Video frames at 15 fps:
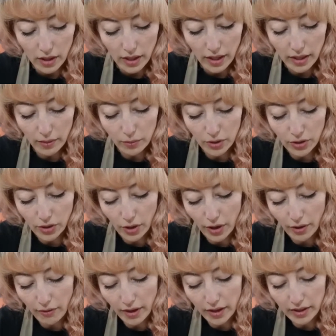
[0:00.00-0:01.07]
And I'm just going
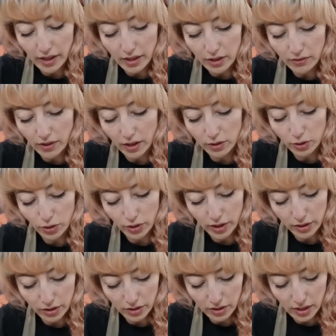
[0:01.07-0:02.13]
around the edge of that join
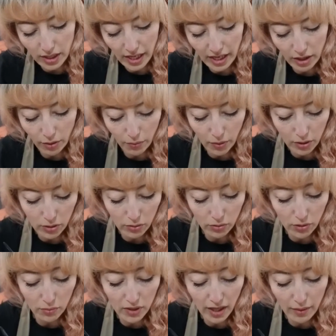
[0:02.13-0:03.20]
just to neaten up, because
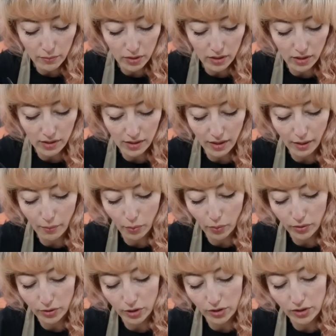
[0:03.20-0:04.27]
sometimes the slip will
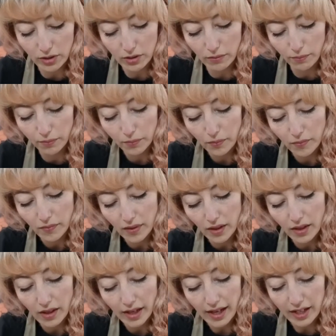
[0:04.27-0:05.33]
just
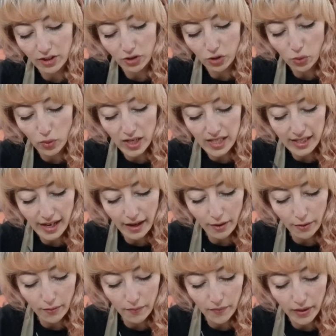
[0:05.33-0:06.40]
kind of squeeze
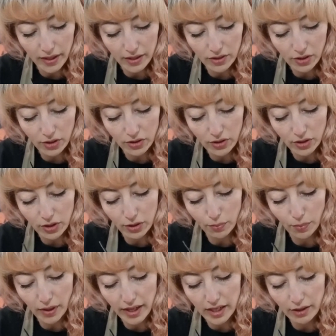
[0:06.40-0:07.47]
out, and it's good to just
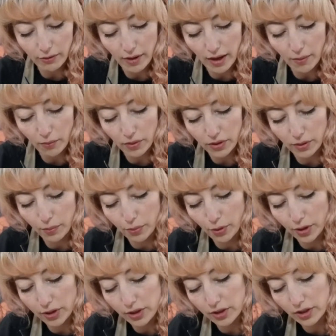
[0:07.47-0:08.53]
blend it around with the
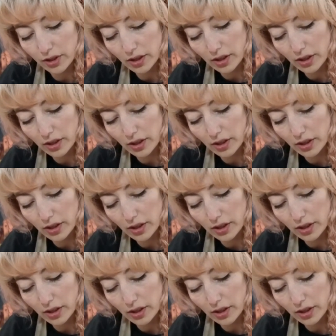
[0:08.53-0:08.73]
brush.